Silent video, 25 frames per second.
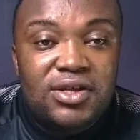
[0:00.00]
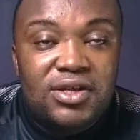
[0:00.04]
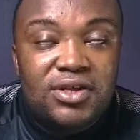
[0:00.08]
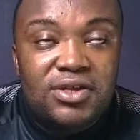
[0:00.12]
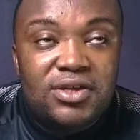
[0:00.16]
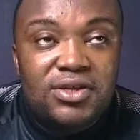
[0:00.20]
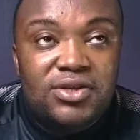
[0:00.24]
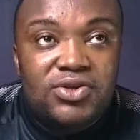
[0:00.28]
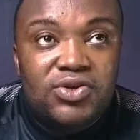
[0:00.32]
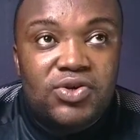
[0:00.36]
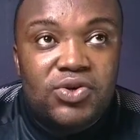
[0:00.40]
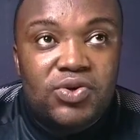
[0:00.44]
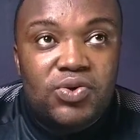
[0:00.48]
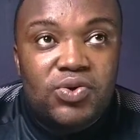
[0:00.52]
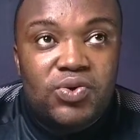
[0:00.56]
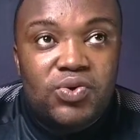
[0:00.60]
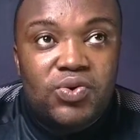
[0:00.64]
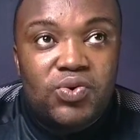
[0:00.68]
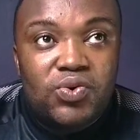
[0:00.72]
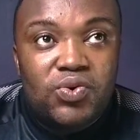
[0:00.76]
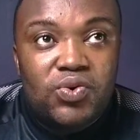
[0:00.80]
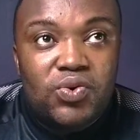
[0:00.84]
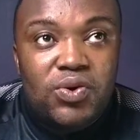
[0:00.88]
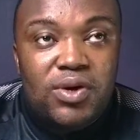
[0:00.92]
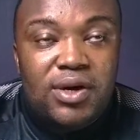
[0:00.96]

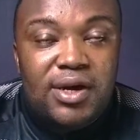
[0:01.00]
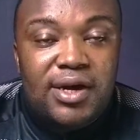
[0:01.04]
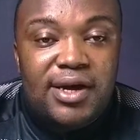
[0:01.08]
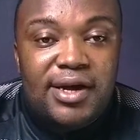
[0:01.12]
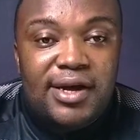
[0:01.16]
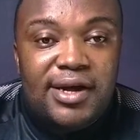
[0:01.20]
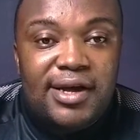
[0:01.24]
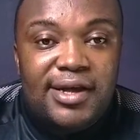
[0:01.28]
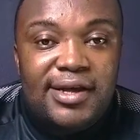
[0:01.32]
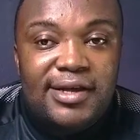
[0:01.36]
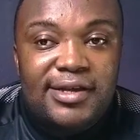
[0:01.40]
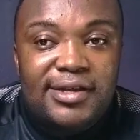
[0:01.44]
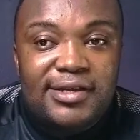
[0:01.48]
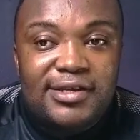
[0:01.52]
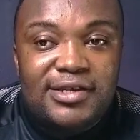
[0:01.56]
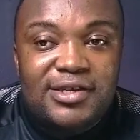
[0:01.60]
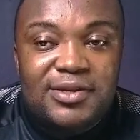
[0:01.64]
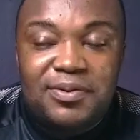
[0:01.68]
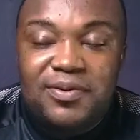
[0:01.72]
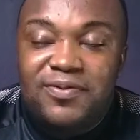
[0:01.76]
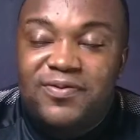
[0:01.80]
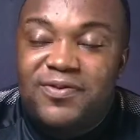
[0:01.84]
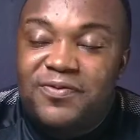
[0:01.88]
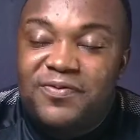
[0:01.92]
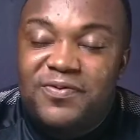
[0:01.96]
So some
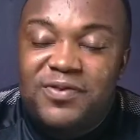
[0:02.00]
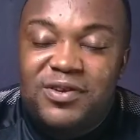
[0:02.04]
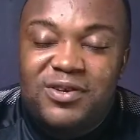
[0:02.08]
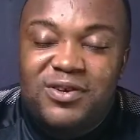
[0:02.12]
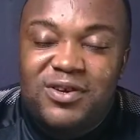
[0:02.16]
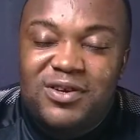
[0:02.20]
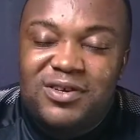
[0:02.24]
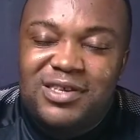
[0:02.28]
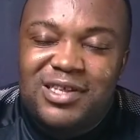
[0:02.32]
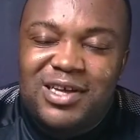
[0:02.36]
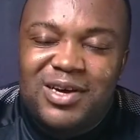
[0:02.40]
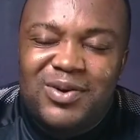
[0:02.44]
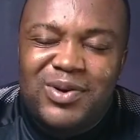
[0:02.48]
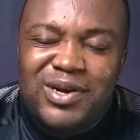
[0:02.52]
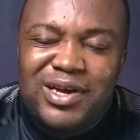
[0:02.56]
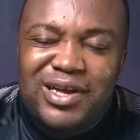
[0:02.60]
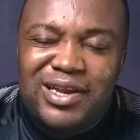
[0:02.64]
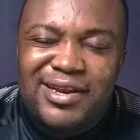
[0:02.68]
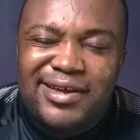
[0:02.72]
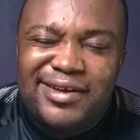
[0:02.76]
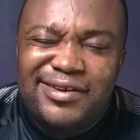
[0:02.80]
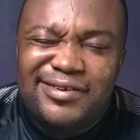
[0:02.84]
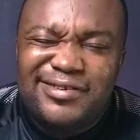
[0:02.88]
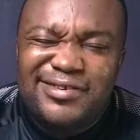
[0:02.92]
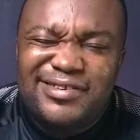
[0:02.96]
of the features that were
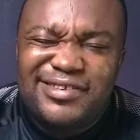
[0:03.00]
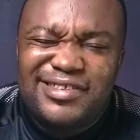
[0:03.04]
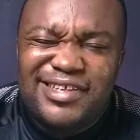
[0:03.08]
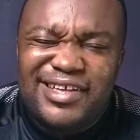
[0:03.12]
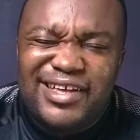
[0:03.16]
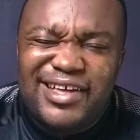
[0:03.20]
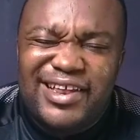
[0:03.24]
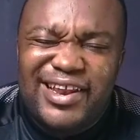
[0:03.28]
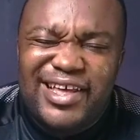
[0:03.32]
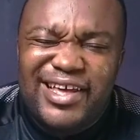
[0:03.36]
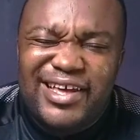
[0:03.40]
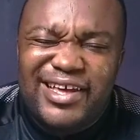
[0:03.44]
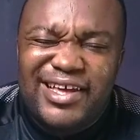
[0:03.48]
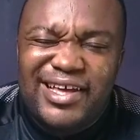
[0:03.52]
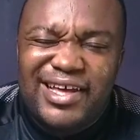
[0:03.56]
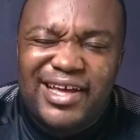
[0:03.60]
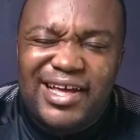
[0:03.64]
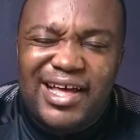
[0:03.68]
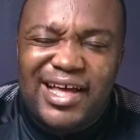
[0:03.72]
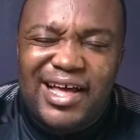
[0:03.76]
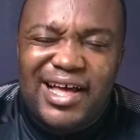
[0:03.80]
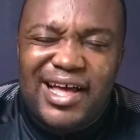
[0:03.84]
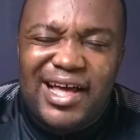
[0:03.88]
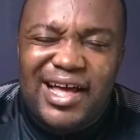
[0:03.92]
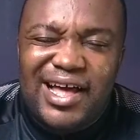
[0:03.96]
announced, like
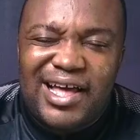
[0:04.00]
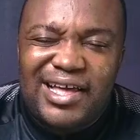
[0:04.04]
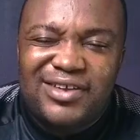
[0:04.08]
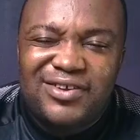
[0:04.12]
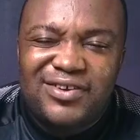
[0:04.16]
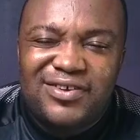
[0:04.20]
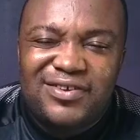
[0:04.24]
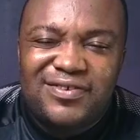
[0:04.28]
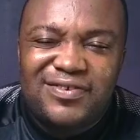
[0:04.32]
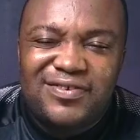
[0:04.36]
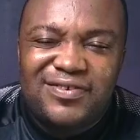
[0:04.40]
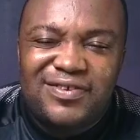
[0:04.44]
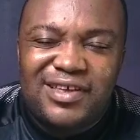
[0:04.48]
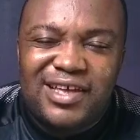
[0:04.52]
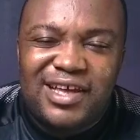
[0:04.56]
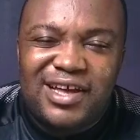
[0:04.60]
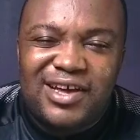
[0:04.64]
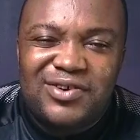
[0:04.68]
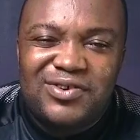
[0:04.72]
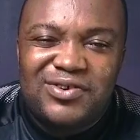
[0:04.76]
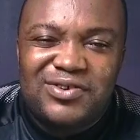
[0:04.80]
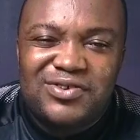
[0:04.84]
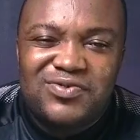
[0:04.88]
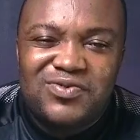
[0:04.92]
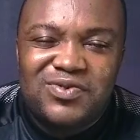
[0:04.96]
I
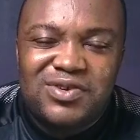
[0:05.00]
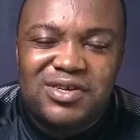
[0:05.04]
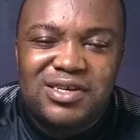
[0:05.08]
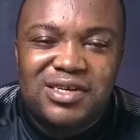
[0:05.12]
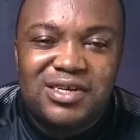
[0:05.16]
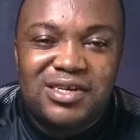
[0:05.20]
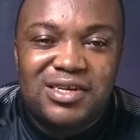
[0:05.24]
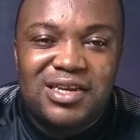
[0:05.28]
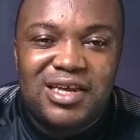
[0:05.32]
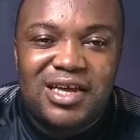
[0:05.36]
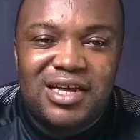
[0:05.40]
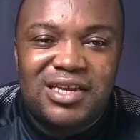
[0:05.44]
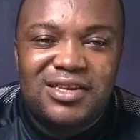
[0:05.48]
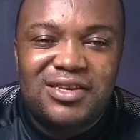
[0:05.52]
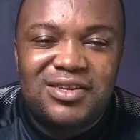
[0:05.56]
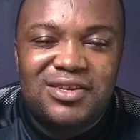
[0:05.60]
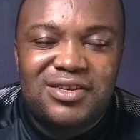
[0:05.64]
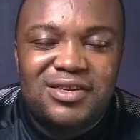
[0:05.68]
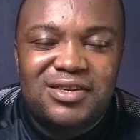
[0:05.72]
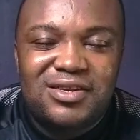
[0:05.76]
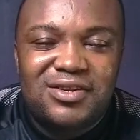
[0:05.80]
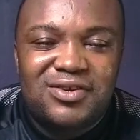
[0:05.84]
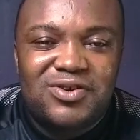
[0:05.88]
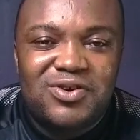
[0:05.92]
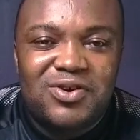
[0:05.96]
was watching that
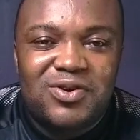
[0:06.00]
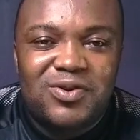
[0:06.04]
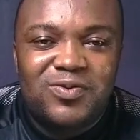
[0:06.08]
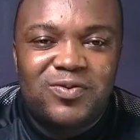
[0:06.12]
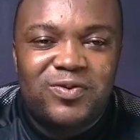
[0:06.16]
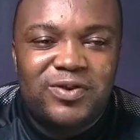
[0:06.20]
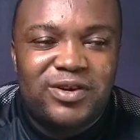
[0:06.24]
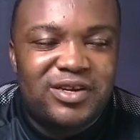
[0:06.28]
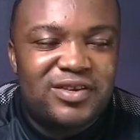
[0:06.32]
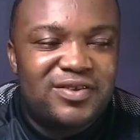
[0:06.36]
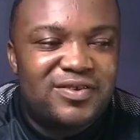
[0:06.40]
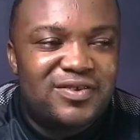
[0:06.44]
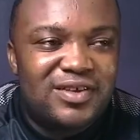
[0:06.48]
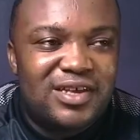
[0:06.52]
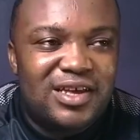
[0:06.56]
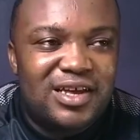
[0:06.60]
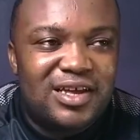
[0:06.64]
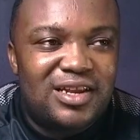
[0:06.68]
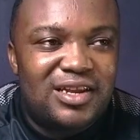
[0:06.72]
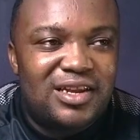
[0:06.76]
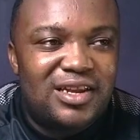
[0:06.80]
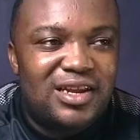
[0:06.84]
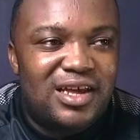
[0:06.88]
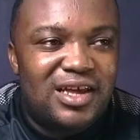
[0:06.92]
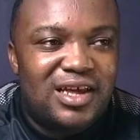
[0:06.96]
conference,
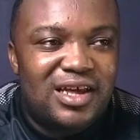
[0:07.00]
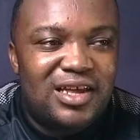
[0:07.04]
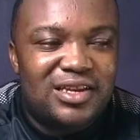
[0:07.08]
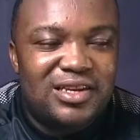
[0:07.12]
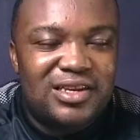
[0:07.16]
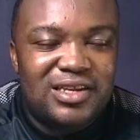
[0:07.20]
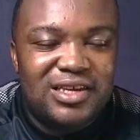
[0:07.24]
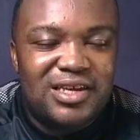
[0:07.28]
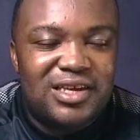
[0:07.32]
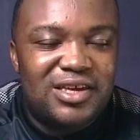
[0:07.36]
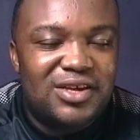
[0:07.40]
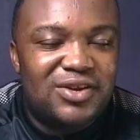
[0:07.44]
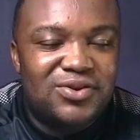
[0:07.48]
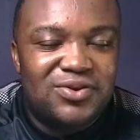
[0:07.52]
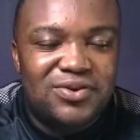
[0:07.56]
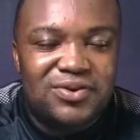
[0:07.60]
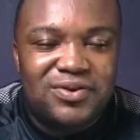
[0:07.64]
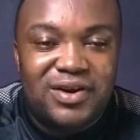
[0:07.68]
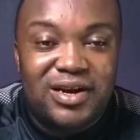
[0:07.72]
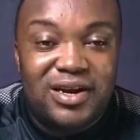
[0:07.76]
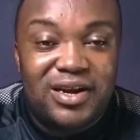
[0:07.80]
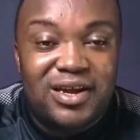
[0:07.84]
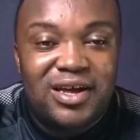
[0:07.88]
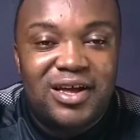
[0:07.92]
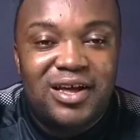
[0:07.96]
the keynote
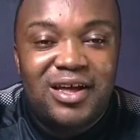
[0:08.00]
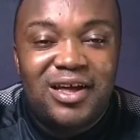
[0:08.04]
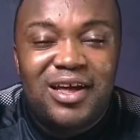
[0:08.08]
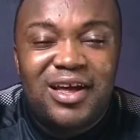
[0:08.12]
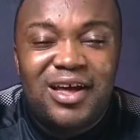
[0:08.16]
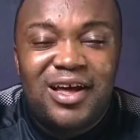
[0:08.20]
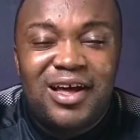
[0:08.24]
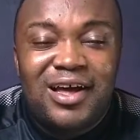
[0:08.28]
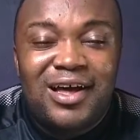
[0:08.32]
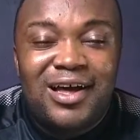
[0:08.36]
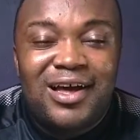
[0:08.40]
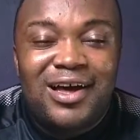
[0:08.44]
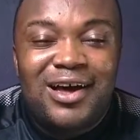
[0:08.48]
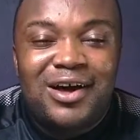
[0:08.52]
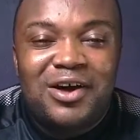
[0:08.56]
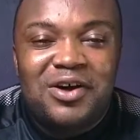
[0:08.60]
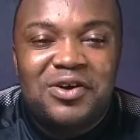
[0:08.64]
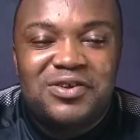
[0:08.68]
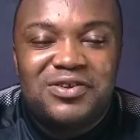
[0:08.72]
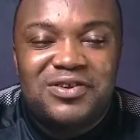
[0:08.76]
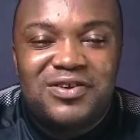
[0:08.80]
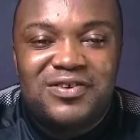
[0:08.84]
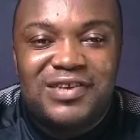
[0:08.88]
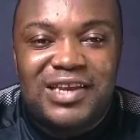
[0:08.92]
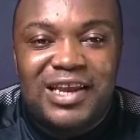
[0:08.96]
rather, I was
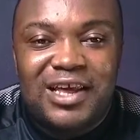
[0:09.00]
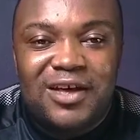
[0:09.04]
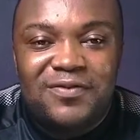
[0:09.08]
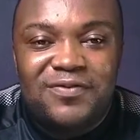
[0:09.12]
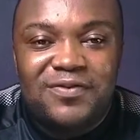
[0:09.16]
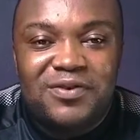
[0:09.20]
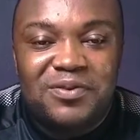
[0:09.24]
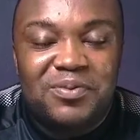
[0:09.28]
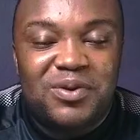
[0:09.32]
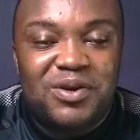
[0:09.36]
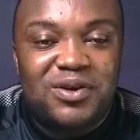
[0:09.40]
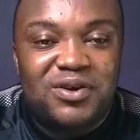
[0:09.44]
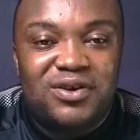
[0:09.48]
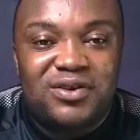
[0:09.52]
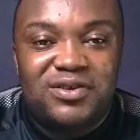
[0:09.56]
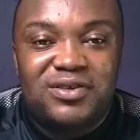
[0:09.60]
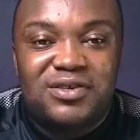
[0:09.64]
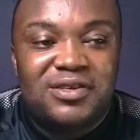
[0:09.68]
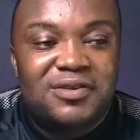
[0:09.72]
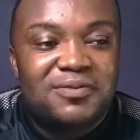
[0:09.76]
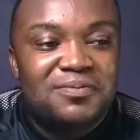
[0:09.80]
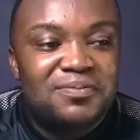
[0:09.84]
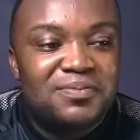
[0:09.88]
just laughing because